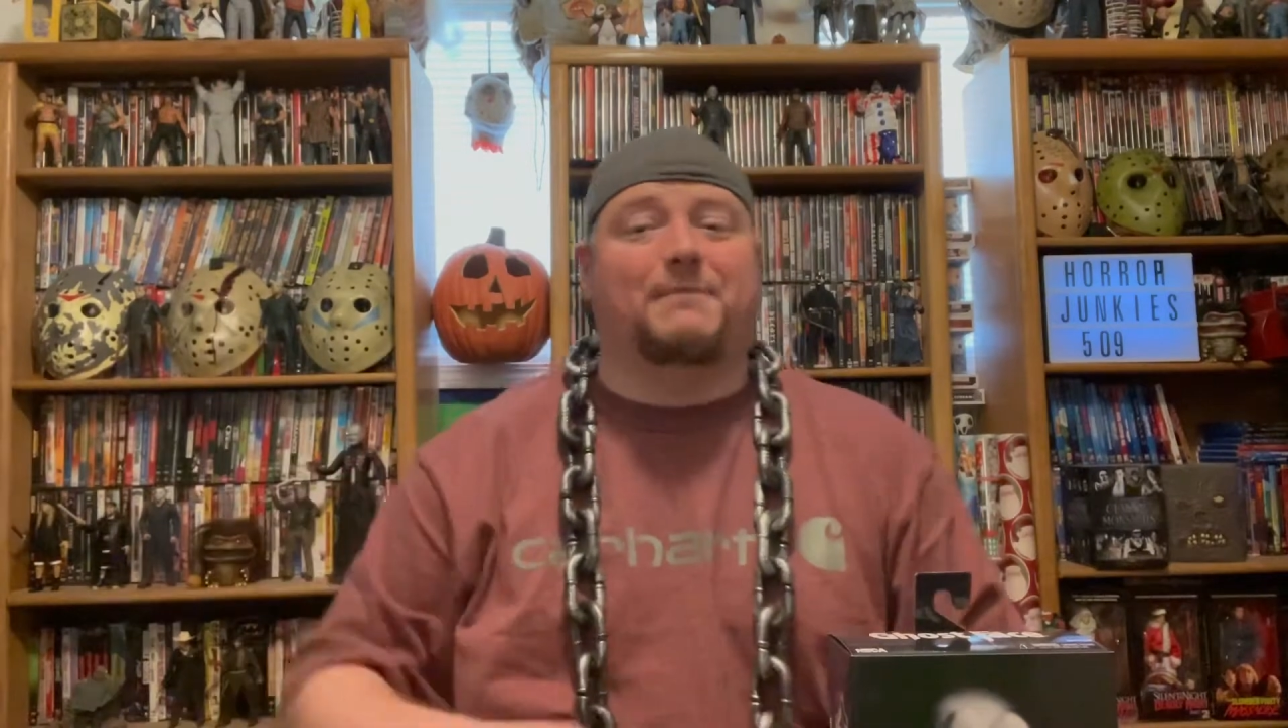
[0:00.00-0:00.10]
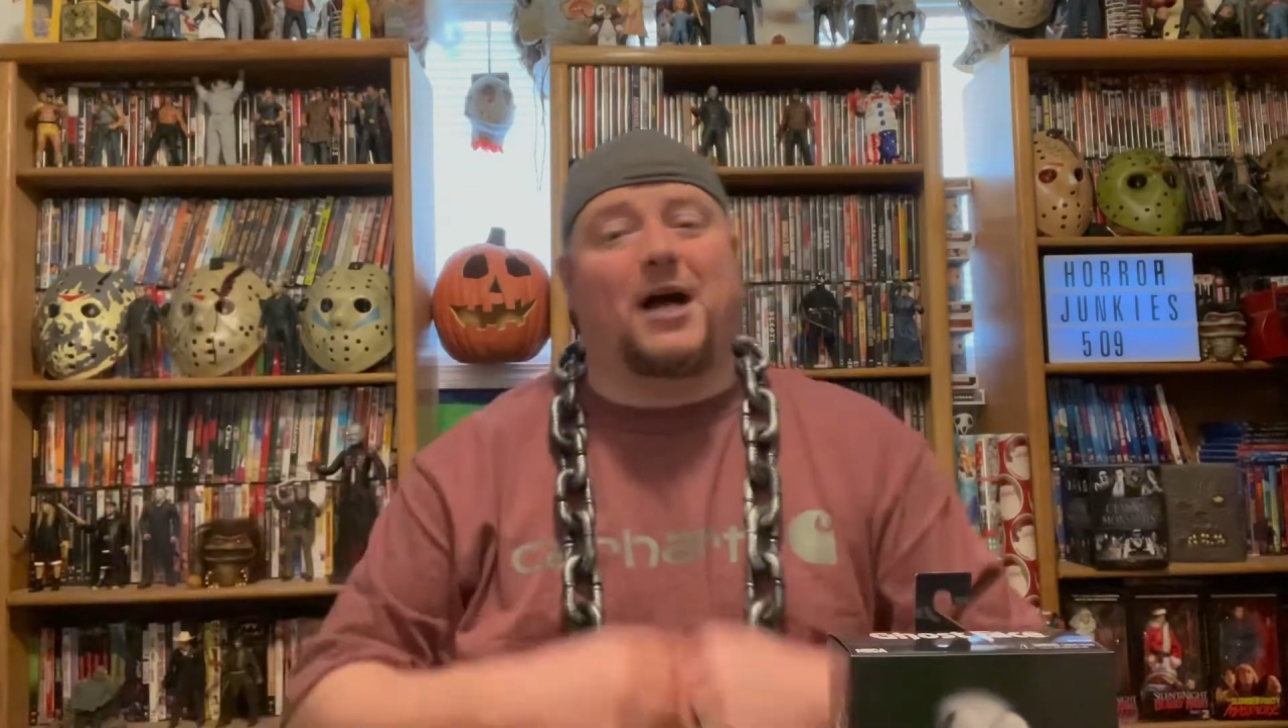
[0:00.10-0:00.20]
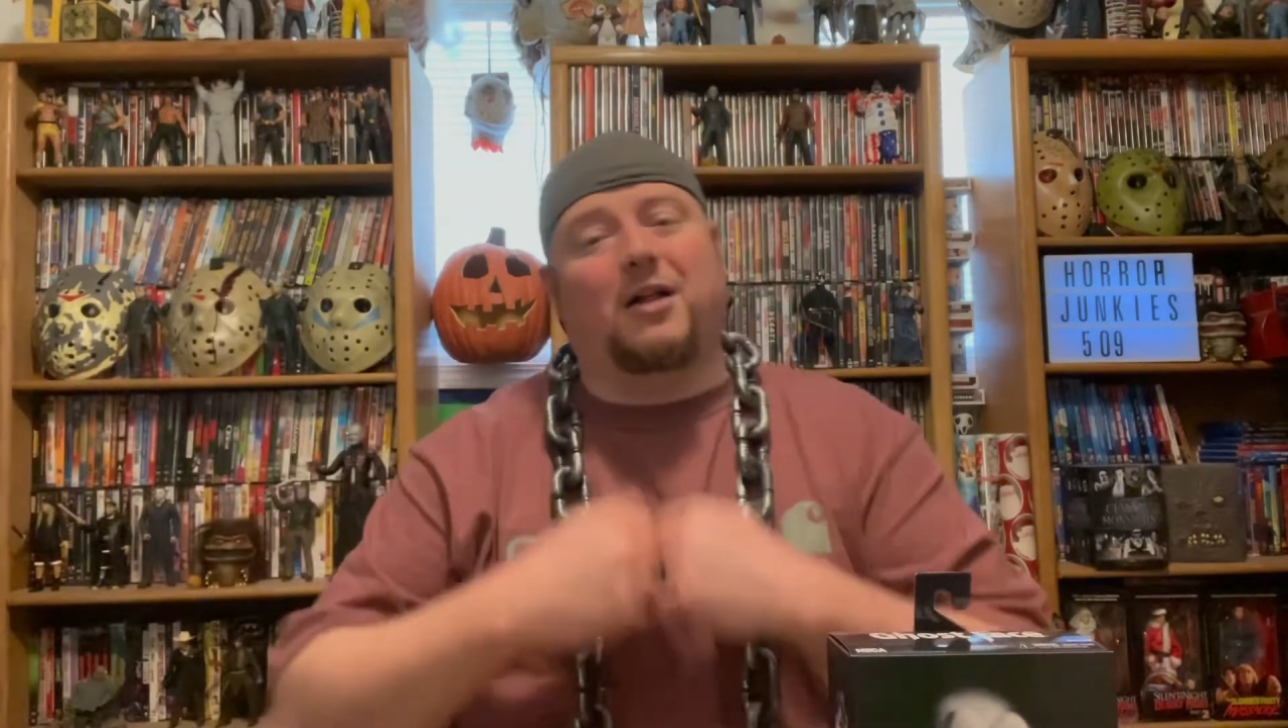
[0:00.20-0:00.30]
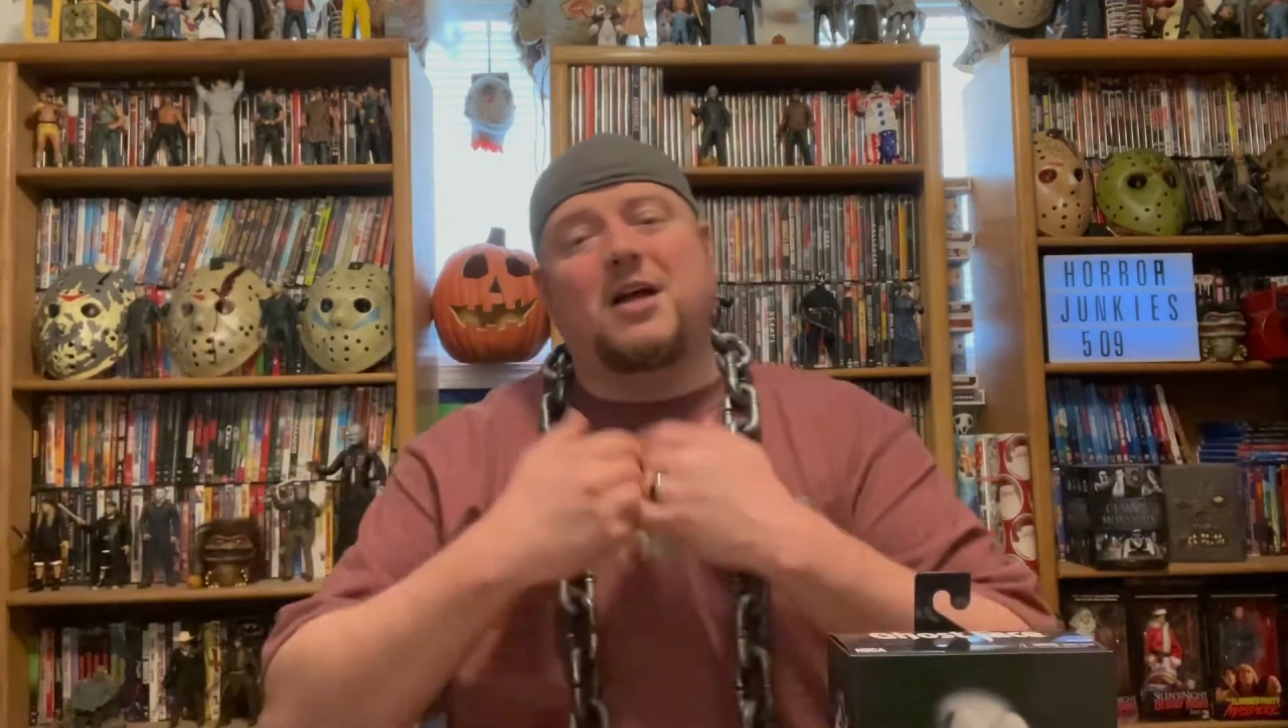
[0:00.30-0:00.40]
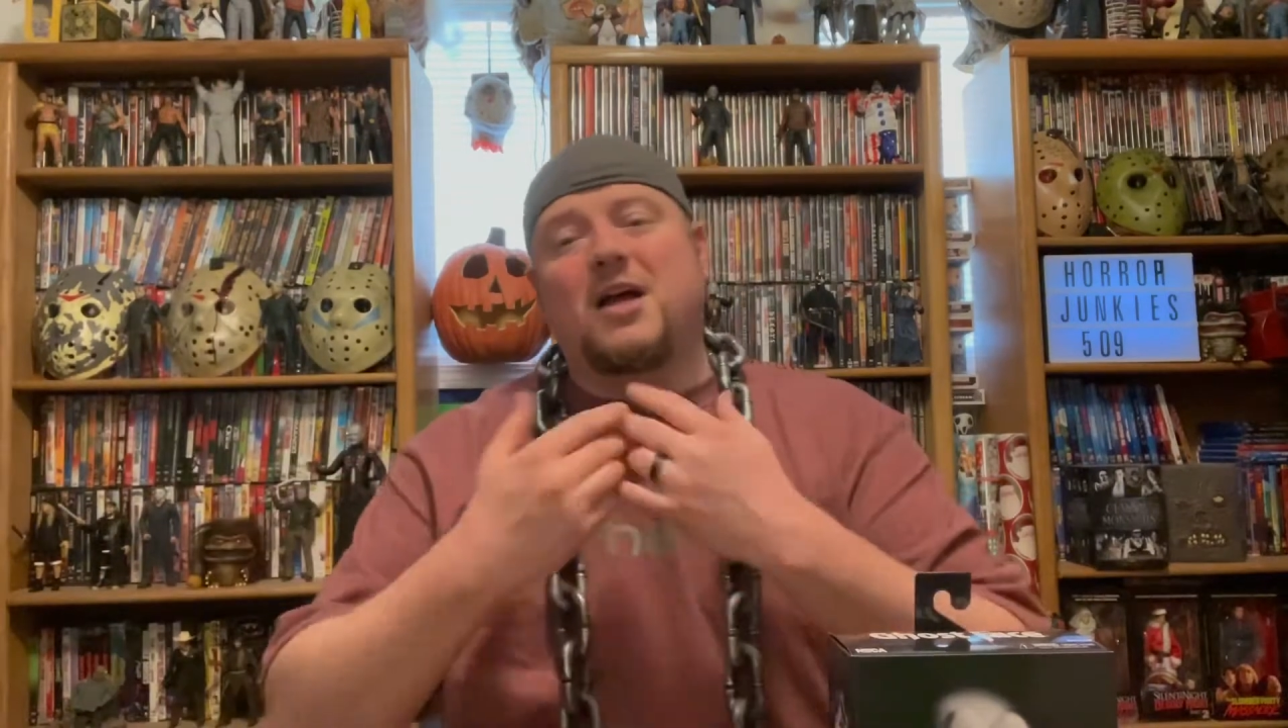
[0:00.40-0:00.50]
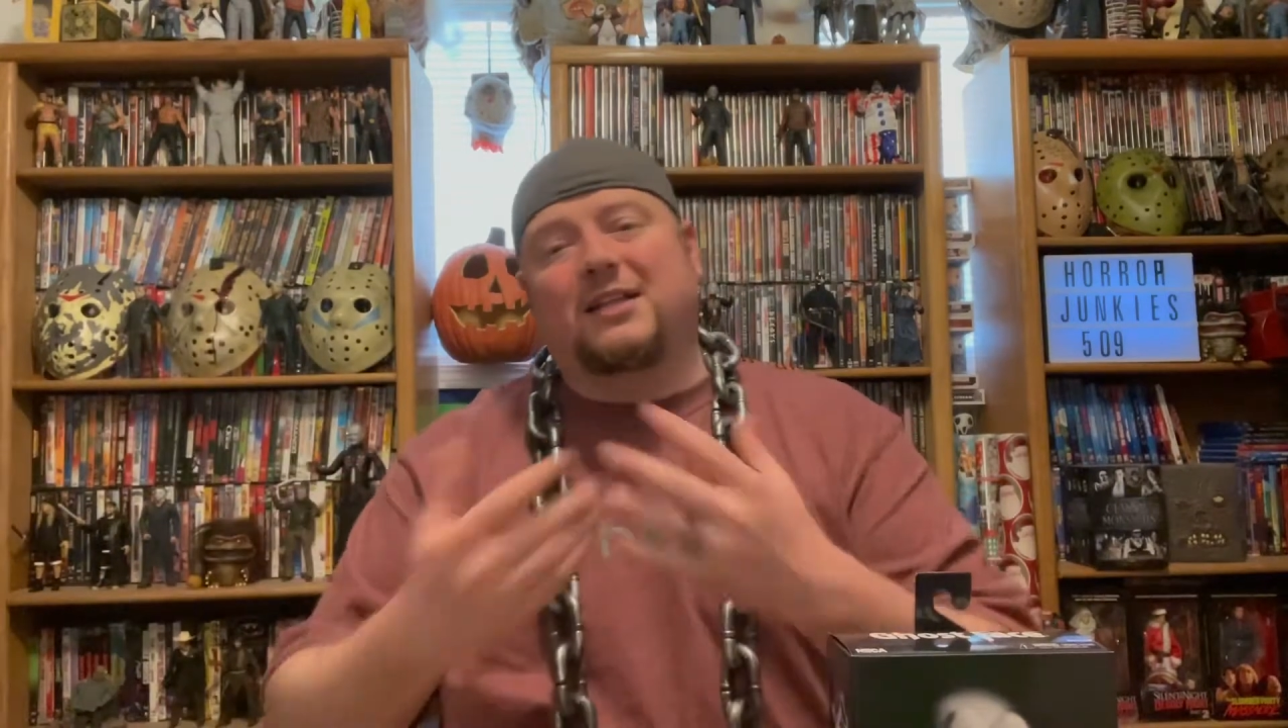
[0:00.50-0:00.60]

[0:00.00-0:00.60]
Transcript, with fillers: bell